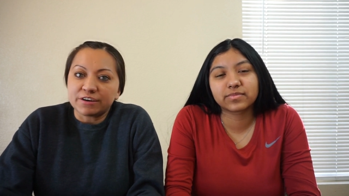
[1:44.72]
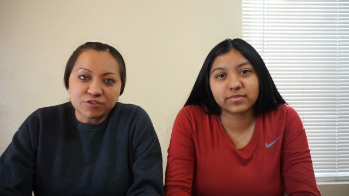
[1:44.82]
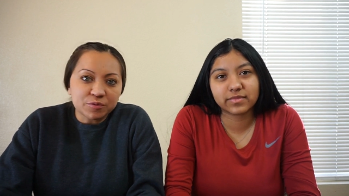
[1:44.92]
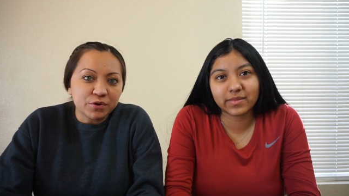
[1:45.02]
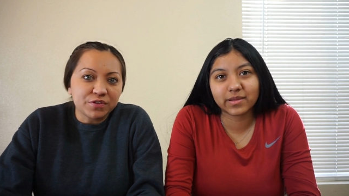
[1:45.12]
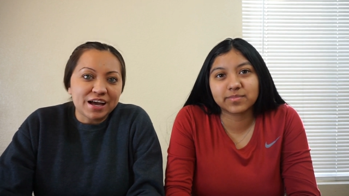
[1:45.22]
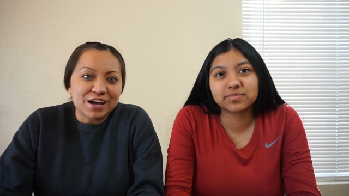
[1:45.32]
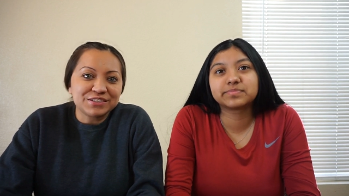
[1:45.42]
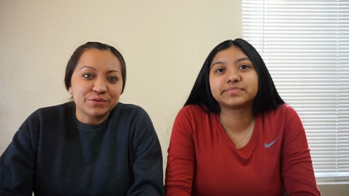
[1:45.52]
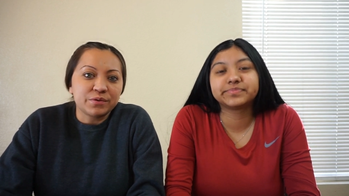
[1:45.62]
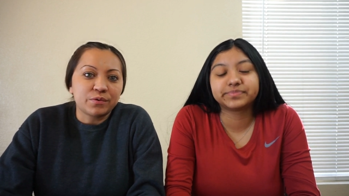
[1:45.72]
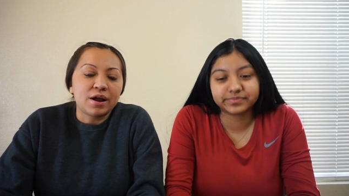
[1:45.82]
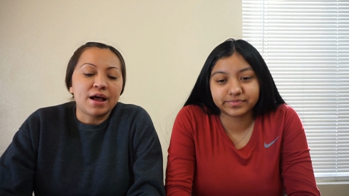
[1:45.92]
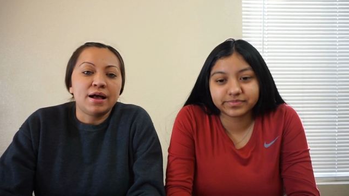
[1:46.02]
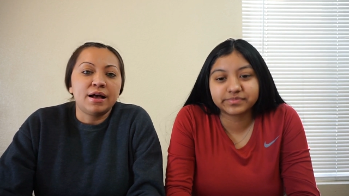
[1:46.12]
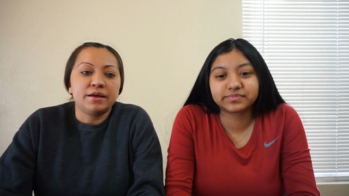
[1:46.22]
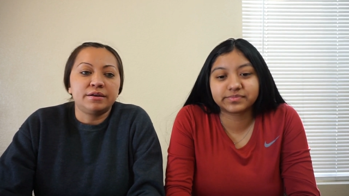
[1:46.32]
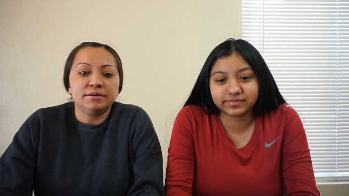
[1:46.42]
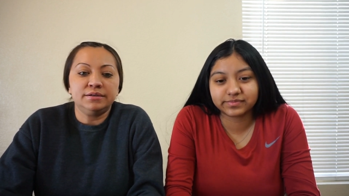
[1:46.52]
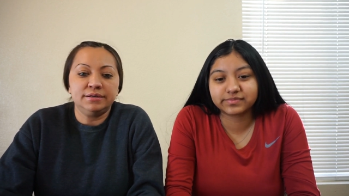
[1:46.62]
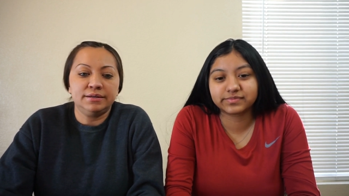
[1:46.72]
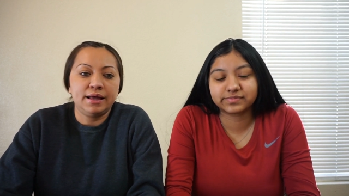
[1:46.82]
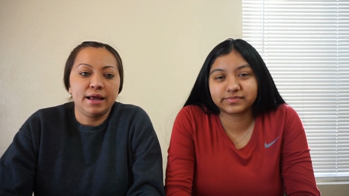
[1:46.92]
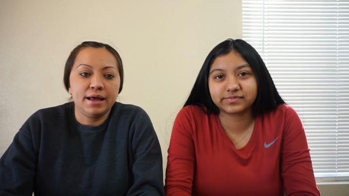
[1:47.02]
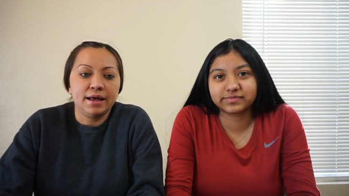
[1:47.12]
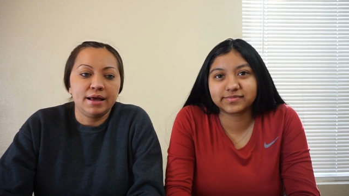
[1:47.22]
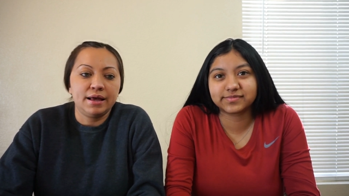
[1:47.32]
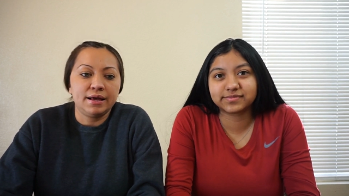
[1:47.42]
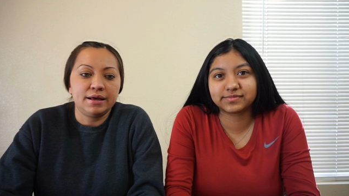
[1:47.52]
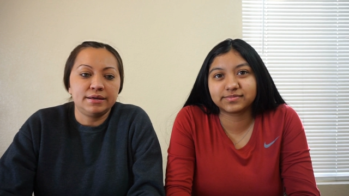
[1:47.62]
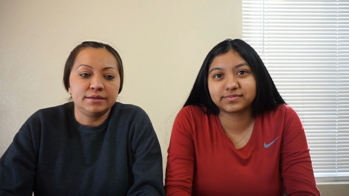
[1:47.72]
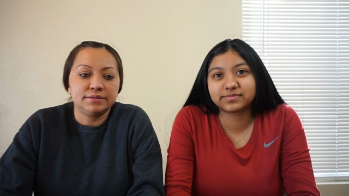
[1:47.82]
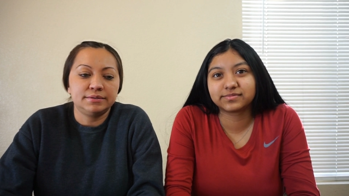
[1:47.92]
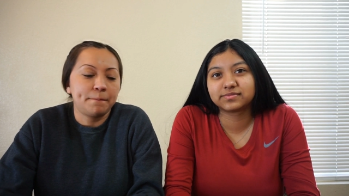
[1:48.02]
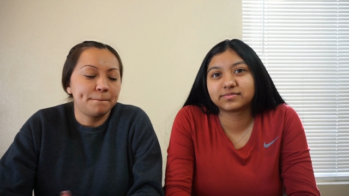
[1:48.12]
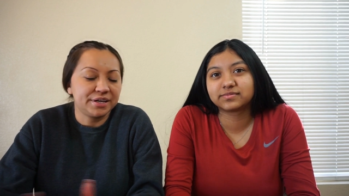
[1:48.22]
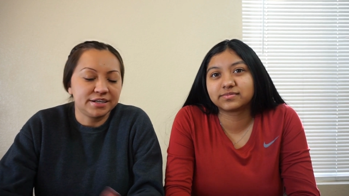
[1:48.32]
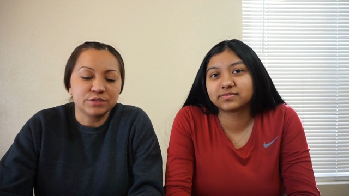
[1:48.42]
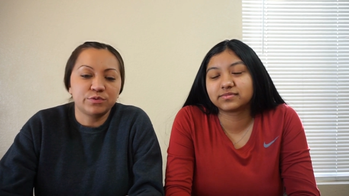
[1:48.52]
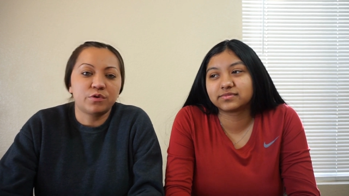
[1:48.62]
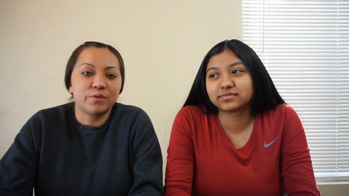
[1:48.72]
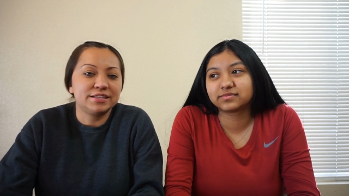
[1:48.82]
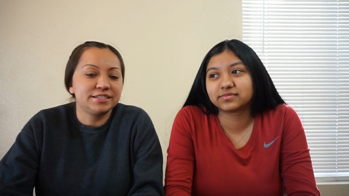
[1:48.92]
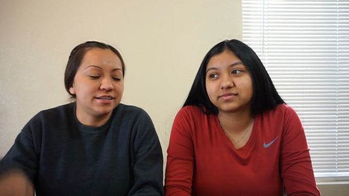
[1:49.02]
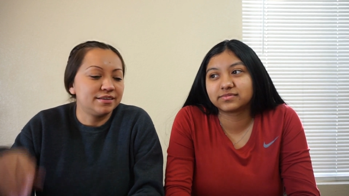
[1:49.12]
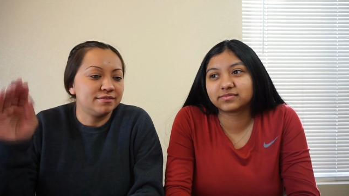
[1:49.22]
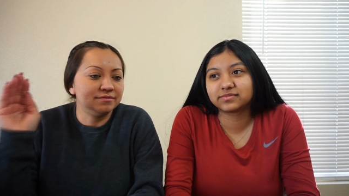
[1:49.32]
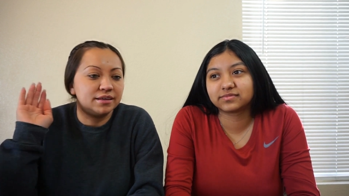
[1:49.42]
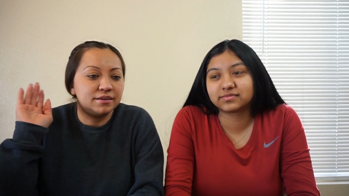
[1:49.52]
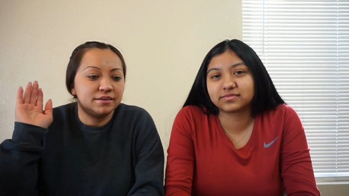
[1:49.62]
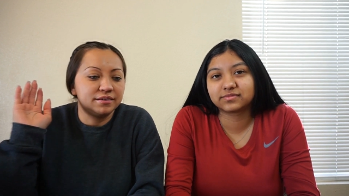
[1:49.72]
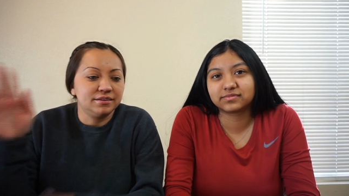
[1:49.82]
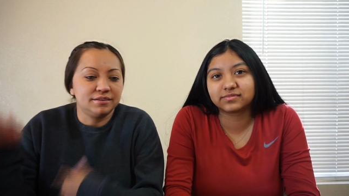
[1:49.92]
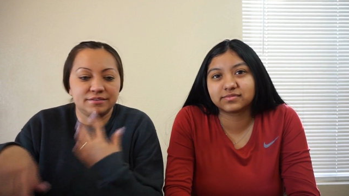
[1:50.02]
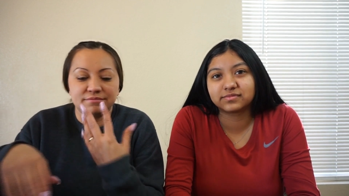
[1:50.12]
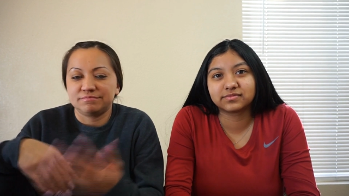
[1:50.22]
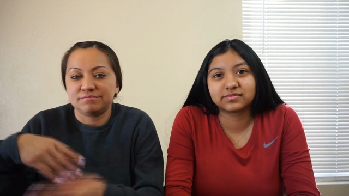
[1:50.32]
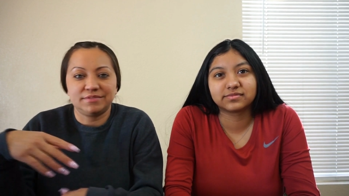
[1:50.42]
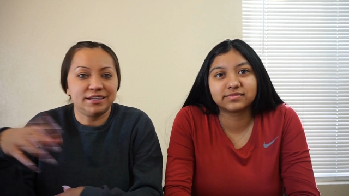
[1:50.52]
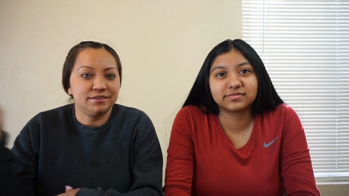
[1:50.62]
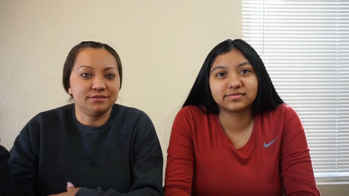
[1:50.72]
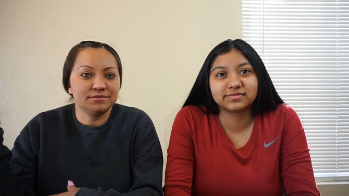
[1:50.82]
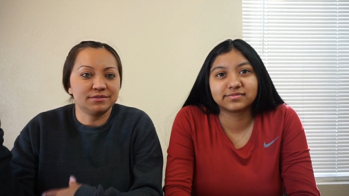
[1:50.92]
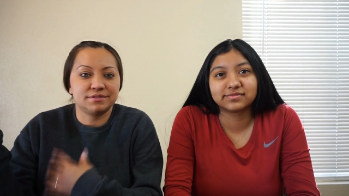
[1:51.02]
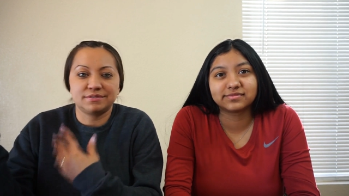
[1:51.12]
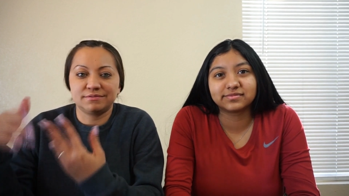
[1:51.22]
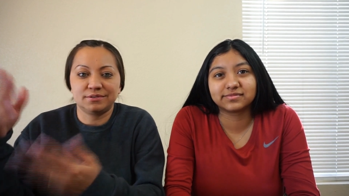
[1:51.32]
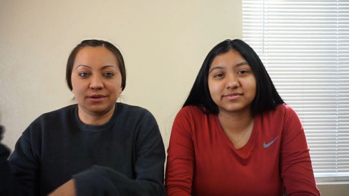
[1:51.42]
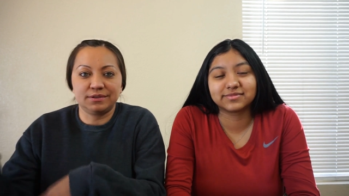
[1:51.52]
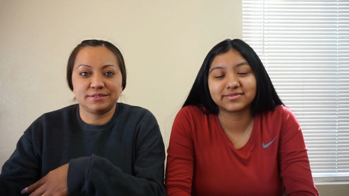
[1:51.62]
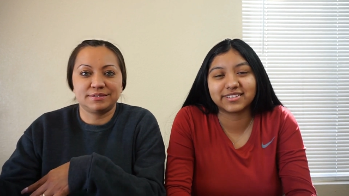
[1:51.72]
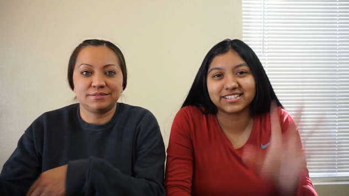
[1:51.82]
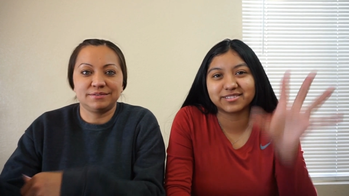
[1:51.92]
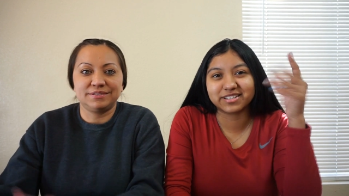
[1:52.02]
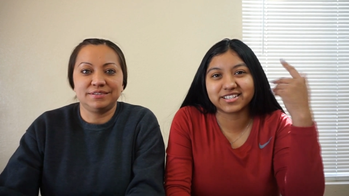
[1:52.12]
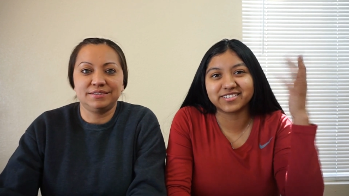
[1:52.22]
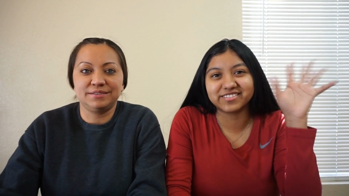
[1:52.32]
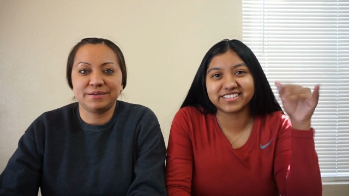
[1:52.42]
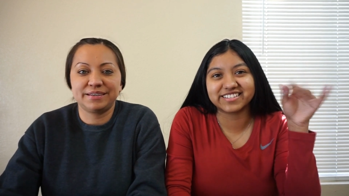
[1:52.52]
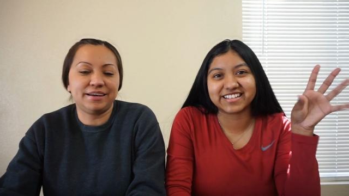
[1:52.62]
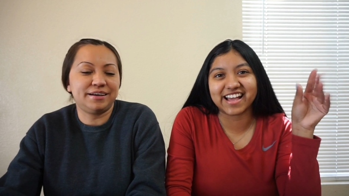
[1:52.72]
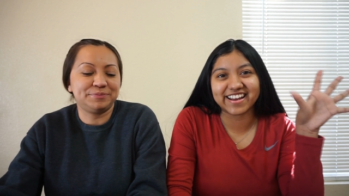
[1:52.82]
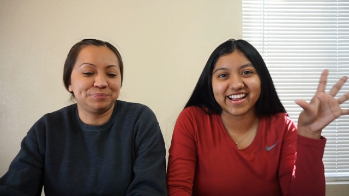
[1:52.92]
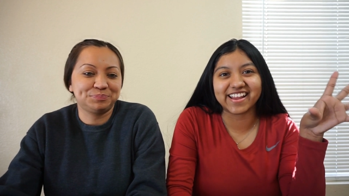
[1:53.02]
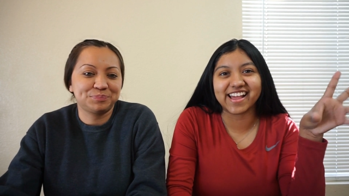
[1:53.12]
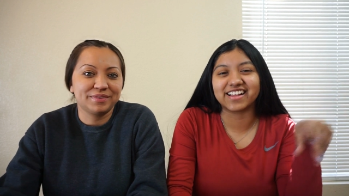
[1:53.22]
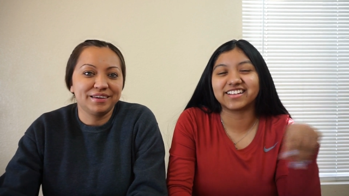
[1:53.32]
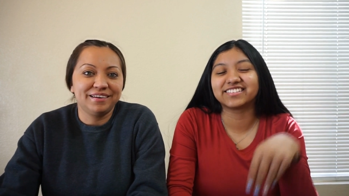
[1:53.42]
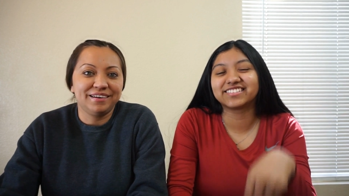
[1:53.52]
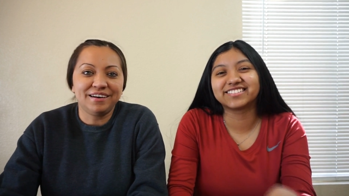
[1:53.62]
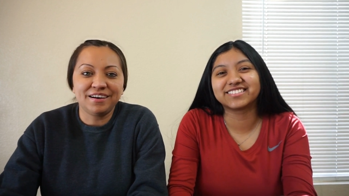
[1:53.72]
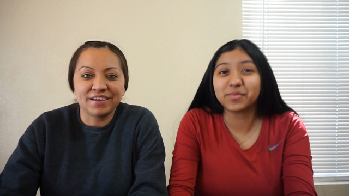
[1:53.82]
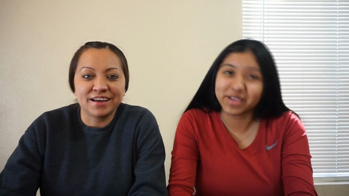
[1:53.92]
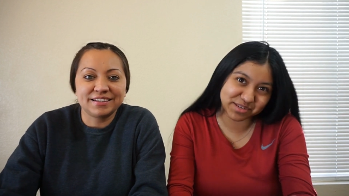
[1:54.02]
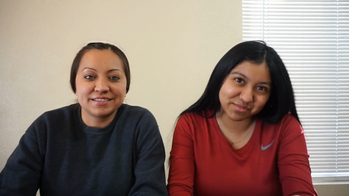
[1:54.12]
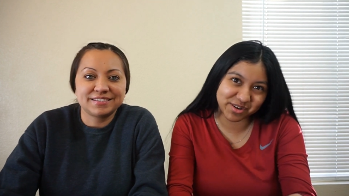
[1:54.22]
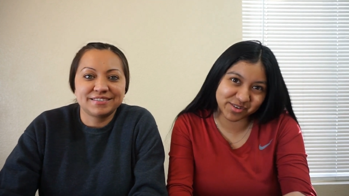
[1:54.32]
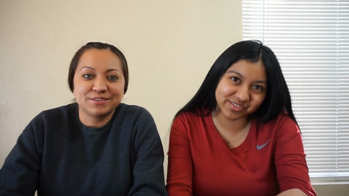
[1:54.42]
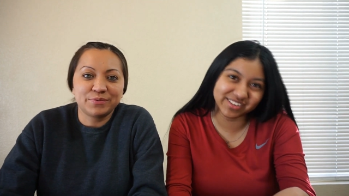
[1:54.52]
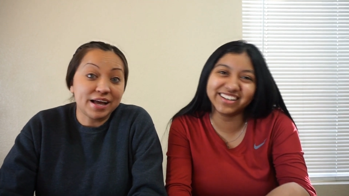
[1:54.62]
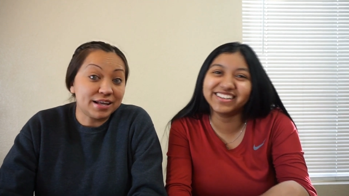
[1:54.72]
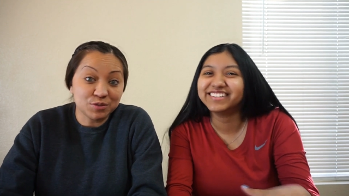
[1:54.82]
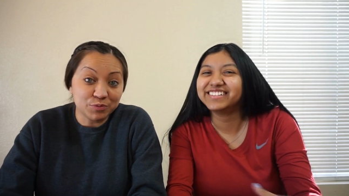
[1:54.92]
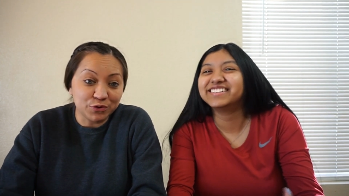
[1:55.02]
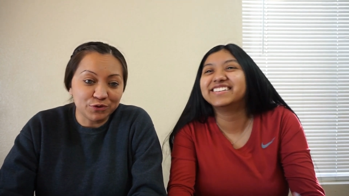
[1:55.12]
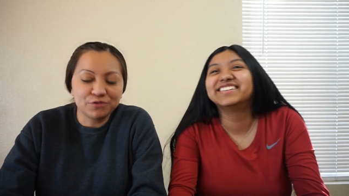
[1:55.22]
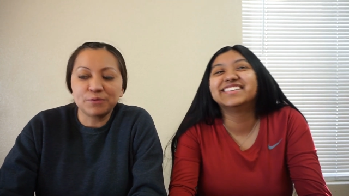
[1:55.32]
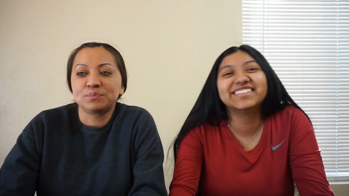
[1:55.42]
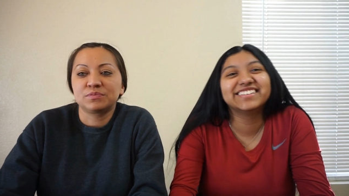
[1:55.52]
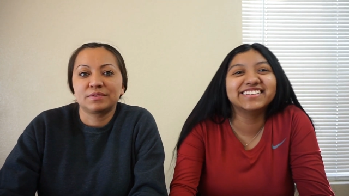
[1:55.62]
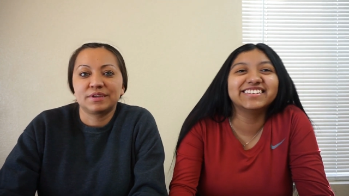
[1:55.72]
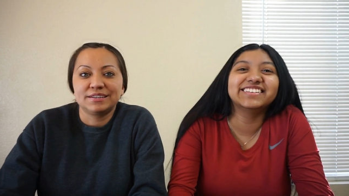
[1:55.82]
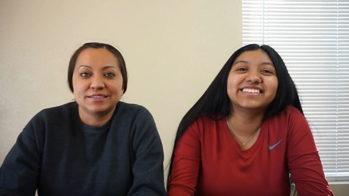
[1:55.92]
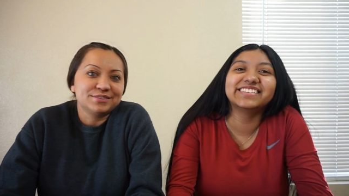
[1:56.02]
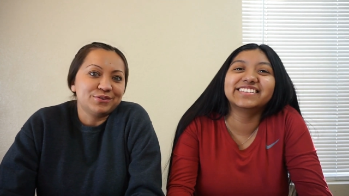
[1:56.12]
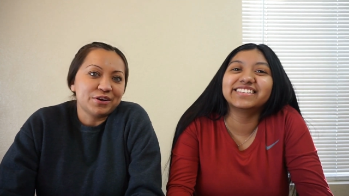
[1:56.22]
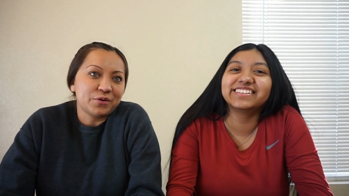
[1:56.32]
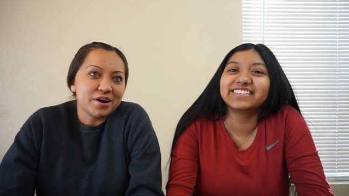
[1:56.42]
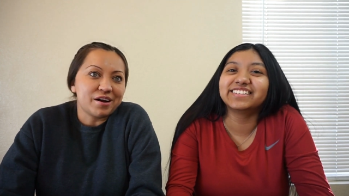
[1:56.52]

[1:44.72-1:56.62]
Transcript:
Speaker 1: comfortable in the house that we were at, and because we were renting,
Speaker 2: I don't know, they switched owners, yeah, yada, yada,
Speaker 1: yada. So we had to move. So here we